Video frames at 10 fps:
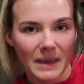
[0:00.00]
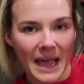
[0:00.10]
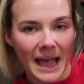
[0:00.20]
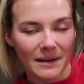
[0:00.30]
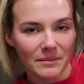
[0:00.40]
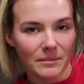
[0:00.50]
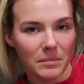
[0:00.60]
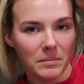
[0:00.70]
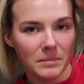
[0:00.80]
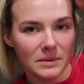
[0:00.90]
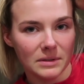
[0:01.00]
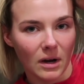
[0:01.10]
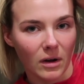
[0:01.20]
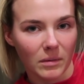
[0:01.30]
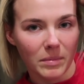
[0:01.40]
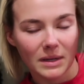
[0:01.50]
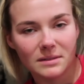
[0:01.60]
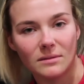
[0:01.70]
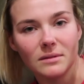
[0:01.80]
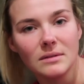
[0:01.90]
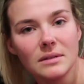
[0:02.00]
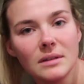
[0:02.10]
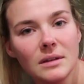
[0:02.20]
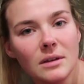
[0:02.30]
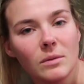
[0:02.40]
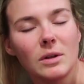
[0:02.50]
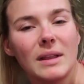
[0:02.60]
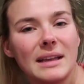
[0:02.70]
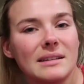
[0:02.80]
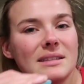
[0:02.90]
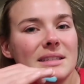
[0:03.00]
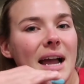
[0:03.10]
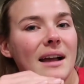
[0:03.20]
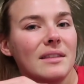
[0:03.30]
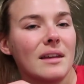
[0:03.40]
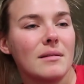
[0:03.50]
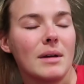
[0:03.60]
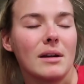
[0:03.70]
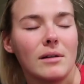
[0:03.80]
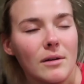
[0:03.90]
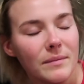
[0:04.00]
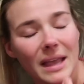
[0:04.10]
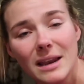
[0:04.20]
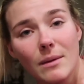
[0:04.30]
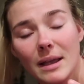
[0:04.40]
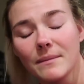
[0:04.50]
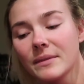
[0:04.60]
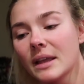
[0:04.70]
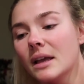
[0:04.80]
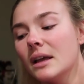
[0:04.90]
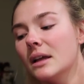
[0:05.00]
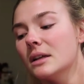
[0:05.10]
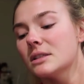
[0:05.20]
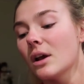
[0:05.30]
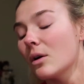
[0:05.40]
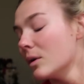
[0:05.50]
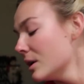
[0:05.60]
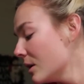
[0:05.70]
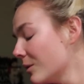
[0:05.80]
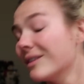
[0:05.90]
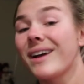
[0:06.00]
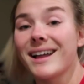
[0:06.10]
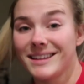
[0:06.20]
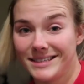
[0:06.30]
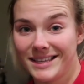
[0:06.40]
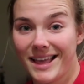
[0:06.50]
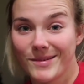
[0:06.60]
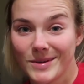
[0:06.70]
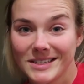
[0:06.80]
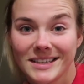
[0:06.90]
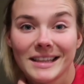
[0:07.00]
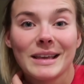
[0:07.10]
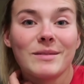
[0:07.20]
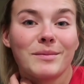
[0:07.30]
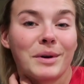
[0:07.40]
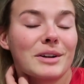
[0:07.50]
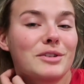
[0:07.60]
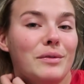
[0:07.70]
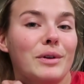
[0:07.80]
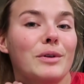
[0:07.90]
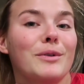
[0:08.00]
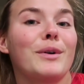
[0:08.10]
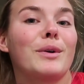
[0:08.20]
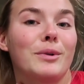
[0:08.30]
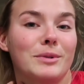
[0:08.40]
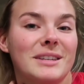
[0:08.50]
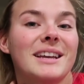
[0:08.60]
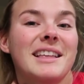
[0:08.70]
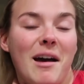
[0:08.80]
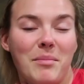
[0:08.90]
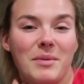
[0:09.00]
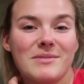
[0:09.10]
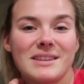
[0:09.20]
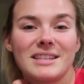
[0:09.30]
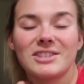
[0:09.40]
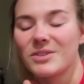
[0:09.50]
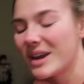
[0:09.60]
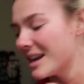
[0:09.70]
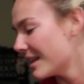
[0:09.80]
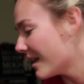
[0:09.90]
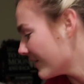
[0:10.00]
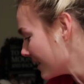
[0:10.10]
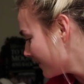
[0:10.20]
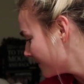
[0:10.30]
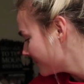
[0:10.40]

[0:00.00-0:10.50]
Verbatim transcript: cat dog puzzle, where you like stack them, I don't know. Anyway, so we've gotten into that recently. We're a true old couple and it's great, I love it.